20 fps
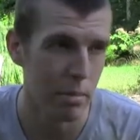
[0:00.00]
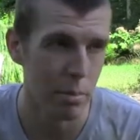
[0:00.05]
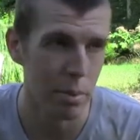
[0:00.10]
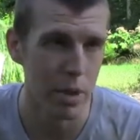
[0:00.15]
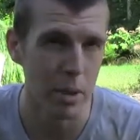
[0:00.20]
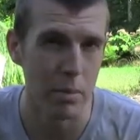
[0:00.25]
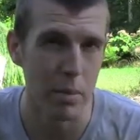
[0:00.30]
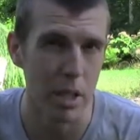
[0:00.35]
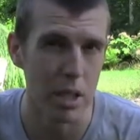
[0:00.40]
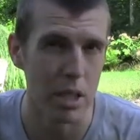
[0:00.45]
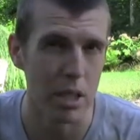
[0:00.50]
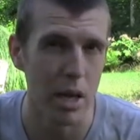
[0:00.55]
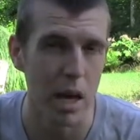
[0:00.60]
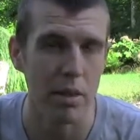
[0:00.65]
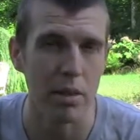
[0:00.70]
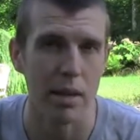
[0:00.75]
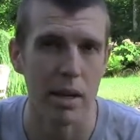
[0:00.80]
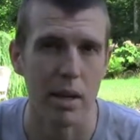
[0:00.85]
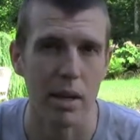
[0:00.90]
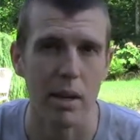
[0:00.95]
pretty much
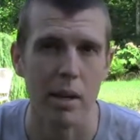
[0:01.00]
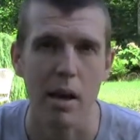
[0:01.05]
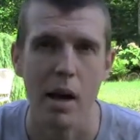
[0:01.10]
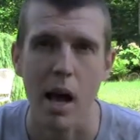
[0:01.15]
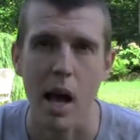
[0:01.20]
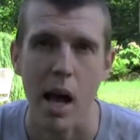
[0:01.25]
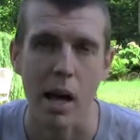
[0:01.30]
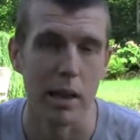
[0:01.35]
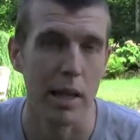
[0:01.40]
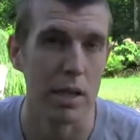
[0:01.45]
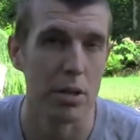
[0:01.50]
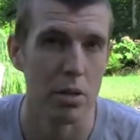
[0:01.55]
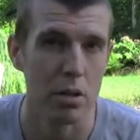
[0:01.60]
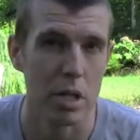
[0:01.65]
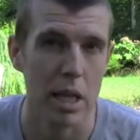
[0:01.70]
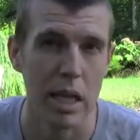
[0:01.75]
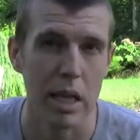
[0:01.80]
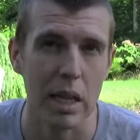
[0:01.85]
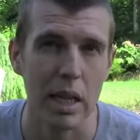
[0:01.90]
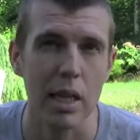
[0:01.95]
nothing unless
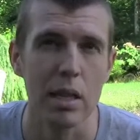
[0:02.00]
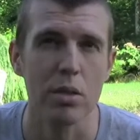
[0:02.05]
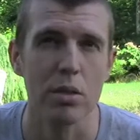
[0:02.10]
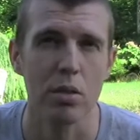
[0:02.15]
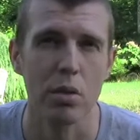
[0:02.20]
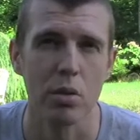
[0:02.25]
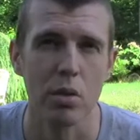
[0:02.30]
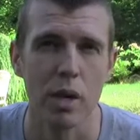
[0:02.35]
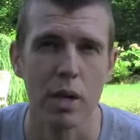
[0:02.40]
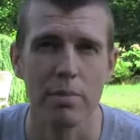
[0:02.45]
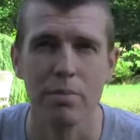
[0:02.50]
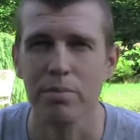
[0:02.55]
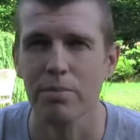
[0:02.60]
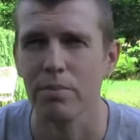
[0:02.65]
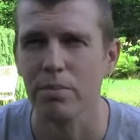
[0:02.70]
you get links to it.